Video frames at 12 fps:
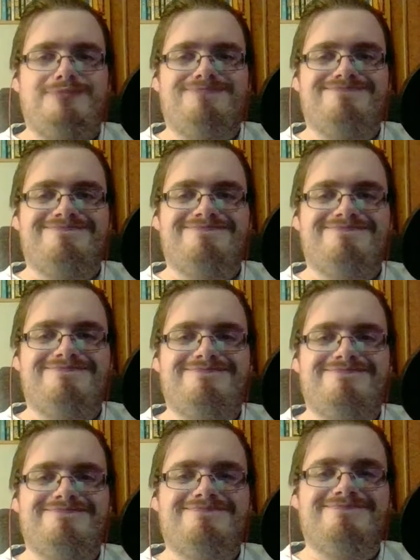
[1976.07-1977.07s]

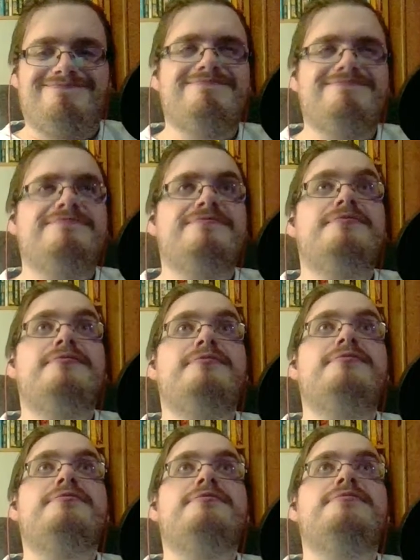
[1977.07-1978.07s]
Yeah, I have a friend from
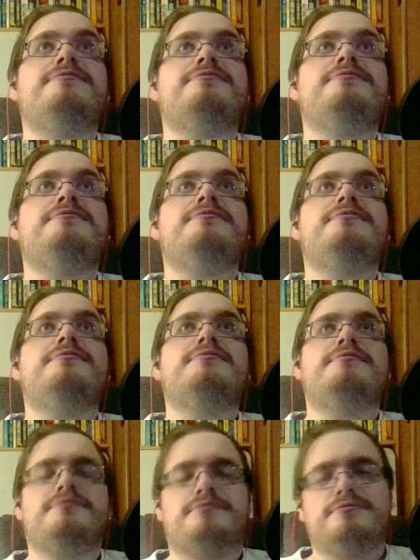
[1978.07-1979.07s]
college.
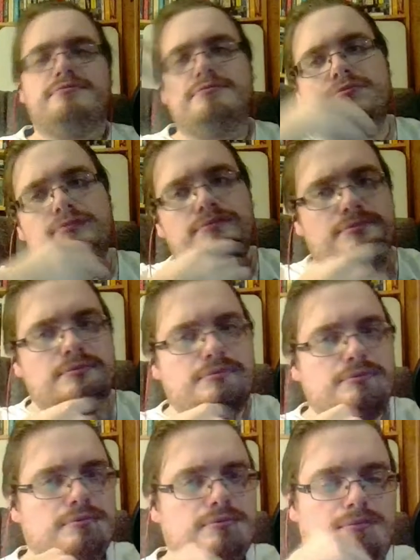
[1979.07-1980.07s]
We went to the
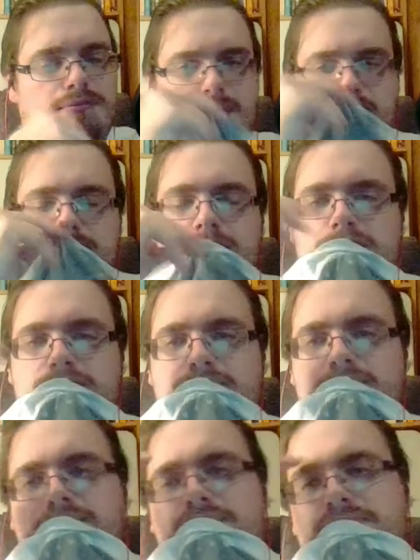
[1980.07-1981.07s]
same high school at
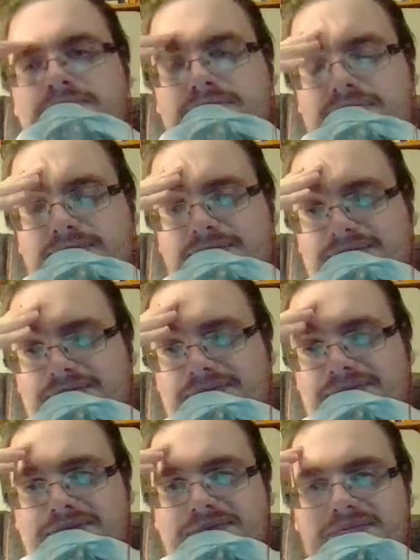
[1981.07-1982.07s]
different times. He's a little
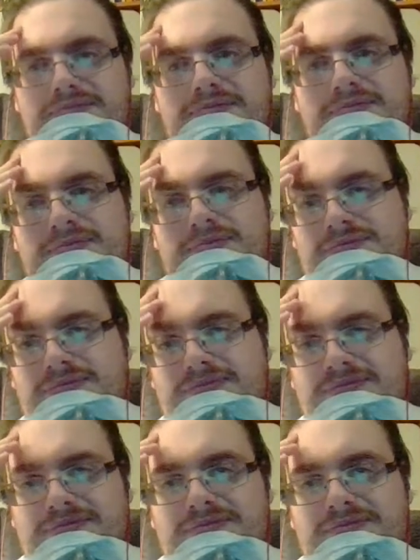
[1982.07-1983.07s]
older than me, but
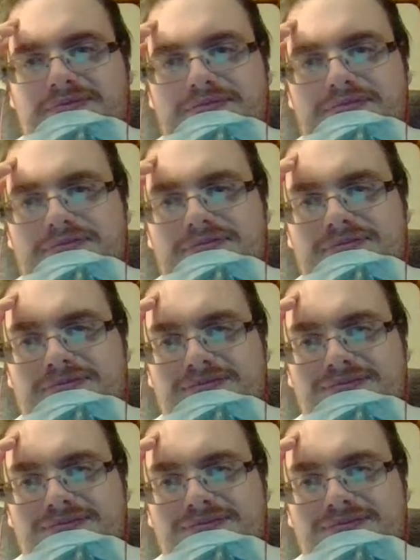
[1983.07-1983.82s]
he